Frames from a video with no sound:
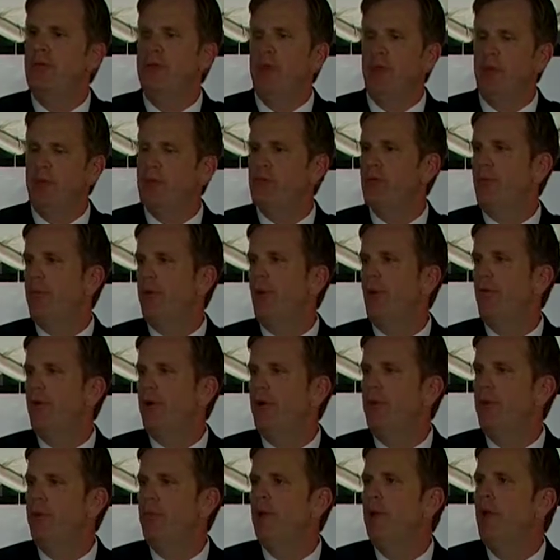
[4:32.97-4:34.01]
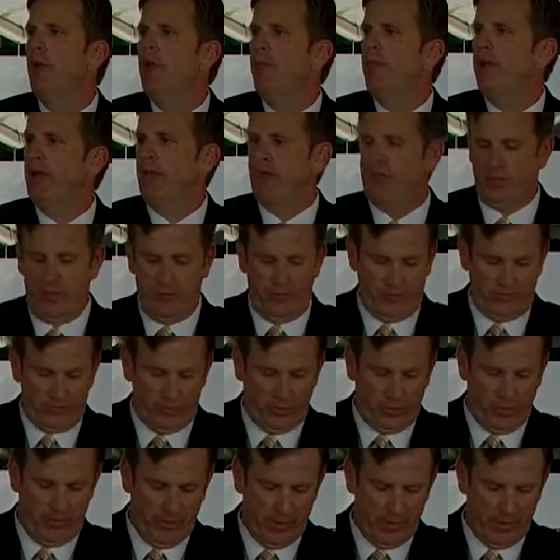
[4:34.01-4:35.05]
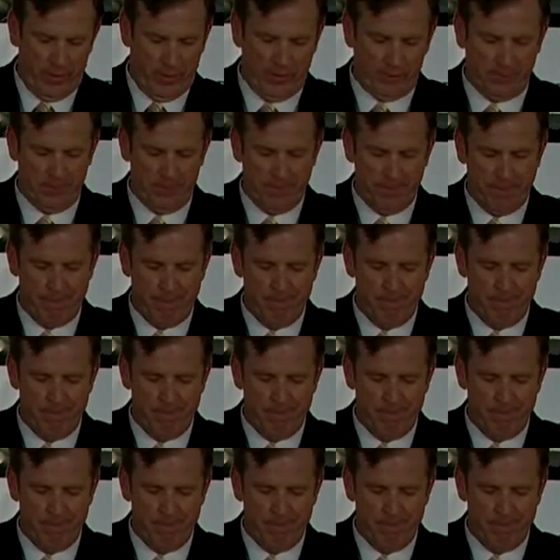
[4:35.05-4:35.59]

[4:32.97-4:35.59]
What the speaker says: telemedicine program that can service rural communities.